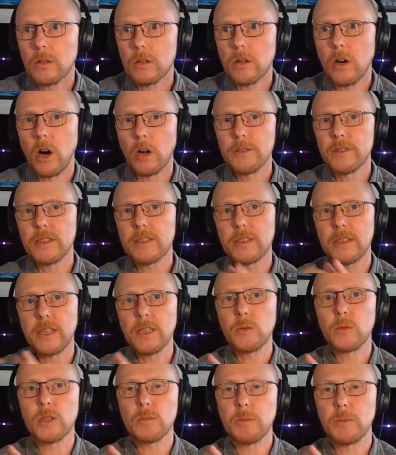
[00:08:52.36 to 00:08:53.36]
can't
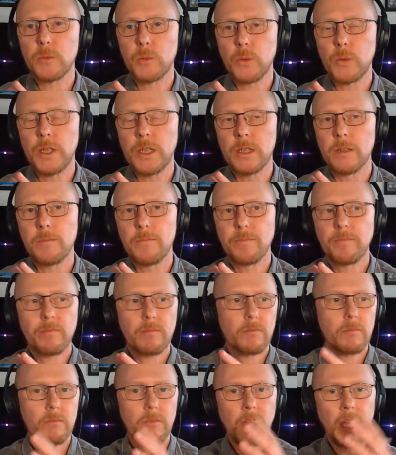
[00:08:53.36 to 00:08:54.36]
distinguish between,
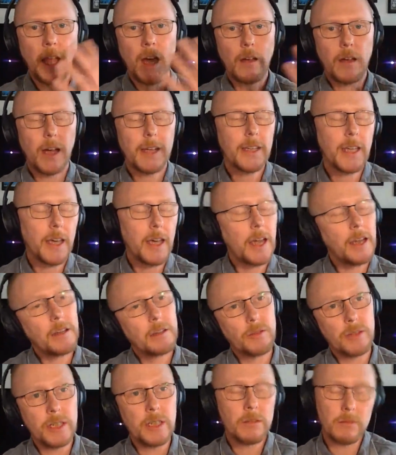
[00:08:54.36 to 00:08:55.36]
yeah, I
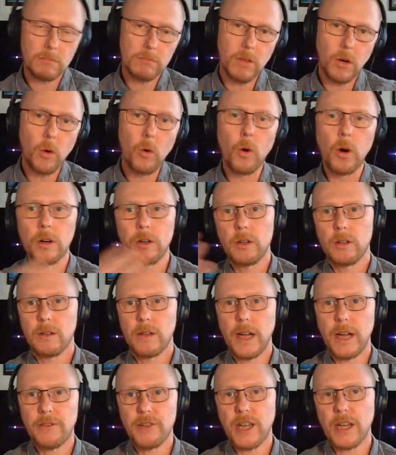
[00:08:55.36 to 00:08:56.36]
agree, or
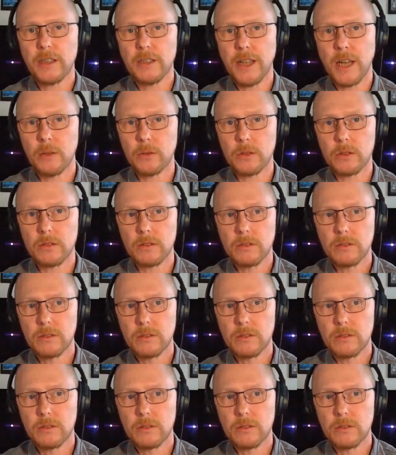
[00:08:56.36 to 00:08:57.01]
I've checked out.